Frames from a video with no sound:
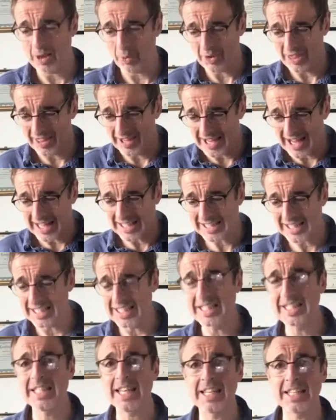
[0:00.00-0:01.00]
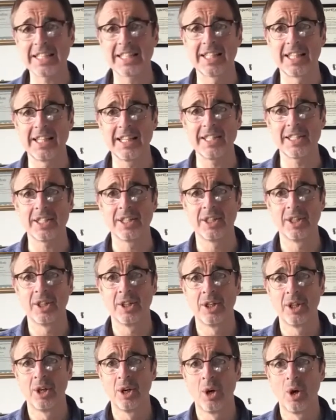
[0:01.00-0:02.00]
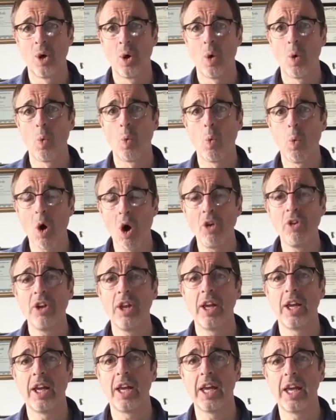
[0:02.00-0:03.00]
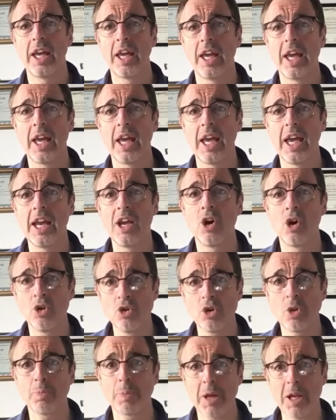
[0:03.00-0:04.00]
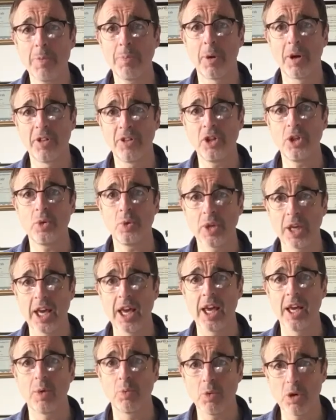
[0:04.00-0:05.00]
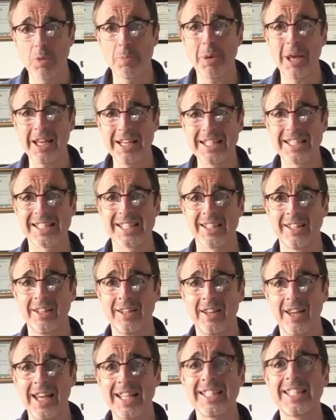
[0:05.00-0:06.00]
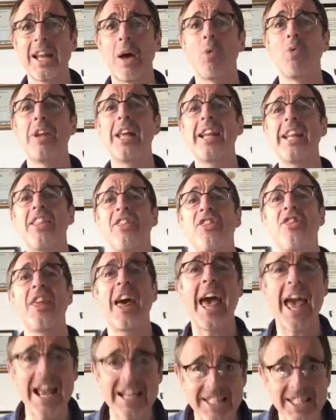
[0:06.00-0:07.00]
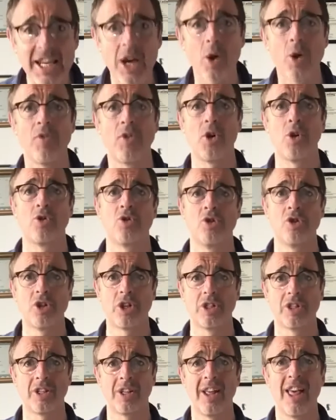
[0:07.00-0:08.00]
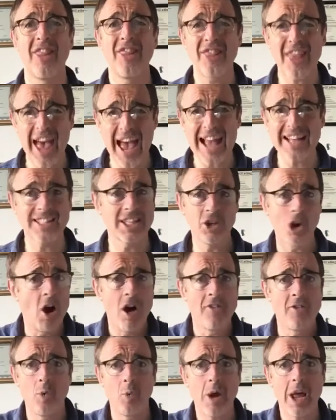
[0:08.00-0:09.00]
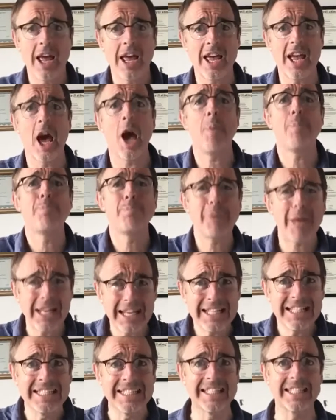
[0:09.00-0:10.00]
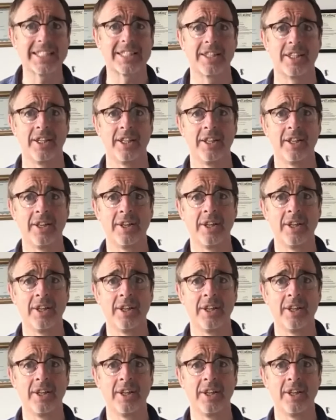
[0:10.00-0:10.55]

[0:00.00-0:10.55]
Now, in the 1960s, 1 in 100 people in the UK were obese. It's now nearly 30 out of 100. 30, not overweight, obese.